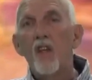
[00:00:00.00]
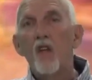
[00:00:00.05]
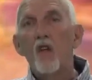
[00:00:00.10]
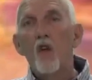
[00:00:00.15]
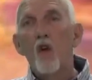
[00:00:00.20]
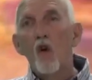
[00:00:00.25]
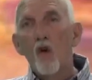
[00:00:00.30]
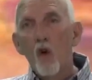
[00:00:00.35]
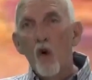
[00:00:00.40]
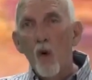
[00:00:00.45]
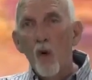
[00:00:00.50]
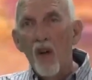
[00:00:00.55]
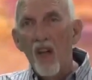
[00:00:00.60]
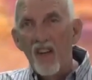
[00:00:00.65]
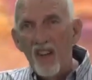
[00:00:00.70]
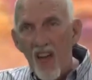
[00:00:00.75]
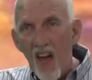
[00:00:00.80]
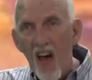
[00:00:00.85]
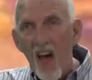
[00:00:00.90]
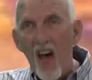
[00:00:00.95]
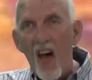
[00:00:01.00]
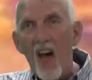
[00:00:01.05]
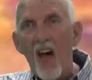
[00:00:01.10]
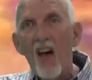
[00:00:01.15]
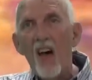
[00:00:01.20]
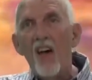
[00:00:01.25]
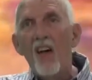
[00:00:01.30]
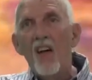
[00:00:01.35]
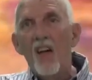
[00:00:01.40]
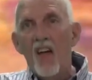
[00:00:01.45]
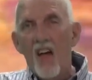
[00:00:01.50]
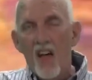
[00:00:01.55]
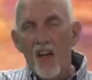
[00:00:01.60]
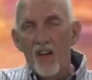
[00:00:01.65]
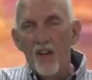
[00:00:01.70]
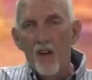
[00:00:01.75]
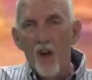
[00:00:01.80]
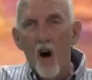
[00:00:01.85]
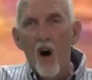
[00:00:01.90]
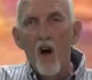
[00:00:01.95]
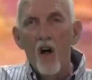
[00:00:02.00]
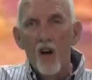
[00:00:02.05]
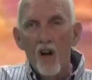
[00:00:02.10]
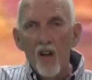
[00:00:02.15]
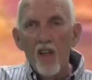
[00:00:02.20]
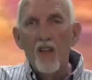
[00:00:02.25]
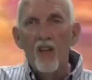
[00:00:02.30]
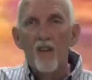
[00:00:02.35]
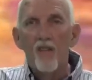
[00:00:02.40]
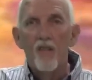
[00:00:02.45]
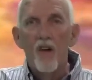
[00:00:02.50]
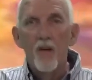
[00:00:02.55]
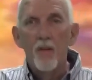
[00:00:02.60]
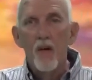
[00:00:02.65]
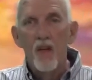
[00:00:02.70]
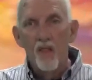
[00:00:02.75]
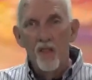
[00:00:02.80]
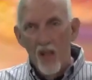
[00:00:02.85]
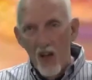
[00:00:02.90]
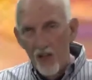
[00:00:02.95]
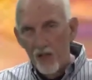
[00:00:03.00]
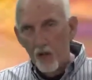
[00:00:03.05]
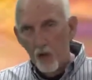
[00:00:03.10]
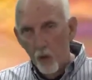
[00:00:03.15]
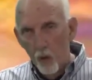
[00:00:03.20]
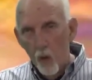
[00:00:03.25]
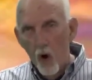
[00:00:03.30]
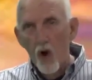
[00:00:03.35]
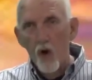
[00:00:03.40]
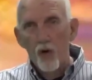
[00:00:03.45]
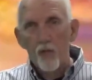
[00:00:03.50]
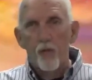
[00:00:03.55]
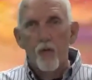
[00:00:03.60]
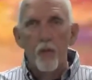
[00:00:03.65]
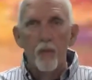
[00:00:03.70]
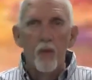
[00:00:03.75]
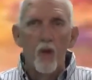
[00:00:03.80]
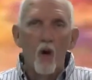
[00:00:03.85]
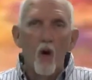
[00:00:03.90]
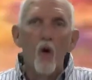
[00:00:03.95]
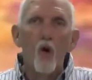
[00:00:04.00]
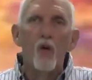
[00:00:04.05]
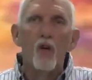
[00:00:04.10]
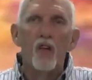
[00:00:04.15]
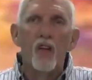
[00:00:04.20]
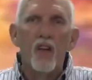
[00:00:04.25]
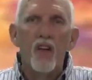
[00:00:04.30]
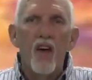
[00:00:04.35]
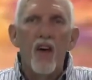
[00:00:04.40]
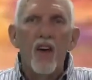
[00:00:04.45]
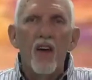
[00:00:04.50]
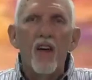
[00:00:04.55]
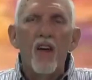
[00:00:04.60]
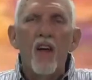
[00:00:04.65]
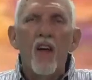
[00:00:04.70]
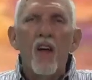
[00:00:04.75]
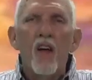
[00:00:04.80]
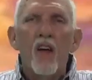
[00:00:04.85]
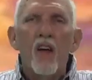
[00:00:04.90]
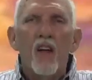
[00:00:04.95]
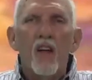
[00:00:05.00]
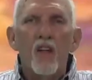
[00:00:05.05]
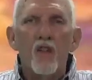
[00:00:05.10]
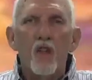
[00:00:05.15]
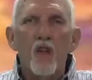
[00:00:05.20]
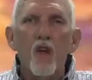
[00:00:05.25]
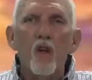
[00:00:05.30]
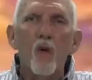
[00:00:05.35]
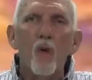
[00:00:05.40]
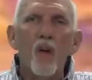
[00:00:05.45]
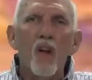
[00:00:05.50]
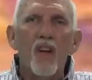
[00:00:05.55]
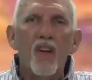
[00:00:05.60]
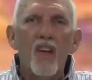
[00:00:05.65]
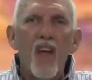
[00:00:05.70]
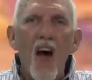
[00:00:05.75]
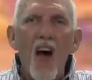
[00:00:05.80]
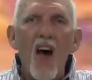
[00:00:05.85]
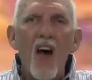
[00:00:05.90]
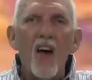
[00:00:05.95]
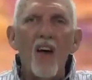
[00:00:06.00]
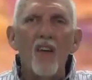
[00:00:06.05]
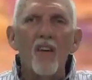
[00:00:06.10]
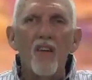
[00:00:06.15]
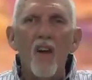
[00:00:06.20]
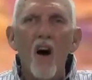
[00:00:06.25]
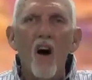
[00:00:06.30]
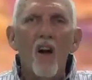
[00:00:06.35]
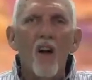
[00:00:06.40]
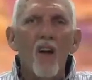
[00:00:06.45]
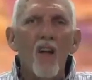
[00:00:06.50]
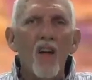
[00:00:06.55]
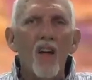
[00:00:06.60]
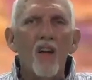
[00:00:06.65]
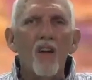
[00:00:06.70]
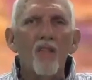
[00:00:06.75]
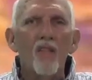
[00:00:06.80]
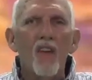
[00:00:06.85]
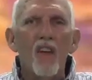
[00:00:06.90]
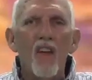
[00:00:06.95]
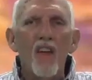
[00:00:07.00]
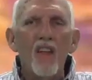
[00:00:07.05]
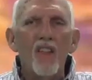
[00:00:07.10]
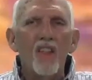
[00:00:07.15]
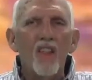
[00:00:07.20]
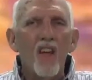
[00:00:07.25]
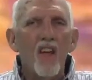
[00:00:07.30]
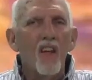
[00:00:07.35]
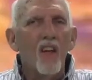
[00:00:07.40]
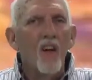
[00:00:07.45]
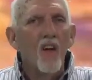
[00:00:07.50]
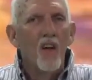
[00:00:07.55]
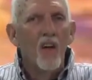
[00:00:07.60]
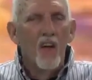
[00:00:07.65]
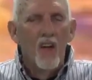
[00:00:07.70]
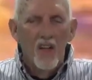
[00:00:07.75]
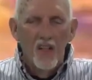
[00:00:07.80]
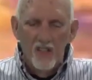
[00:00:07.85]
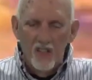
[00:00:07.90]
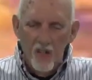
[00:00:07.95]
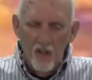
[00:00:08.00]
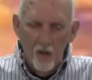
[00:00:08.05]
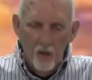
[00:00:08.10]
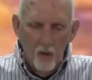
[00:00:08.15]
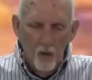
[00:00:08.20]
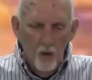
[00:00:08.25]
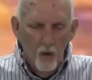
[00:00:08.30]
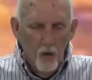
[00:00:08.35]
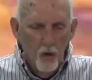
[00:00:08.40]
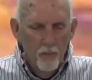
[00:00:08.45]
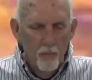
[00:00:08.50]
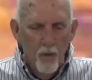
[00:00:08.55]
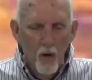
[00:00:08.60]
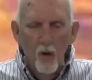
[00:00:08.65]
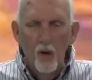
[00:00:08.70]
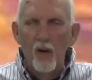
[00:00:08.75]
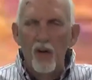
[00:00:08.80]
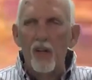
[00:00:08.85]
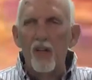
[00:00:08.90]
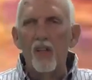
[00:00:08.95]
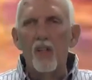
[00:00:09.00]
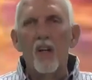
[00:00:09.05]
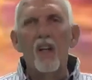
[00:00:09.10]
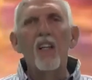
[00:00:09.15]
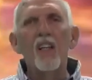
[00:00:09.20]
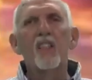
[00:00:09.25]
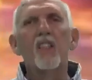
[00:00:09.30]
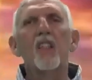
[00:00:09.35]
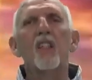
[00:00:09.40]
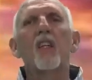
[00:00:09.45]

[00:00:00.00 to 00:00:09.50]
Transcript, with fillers: you're going to die and not live. Amen. That's the word from the Lord today, is you're going to die and not live. And he said, he said, oh boy, listen,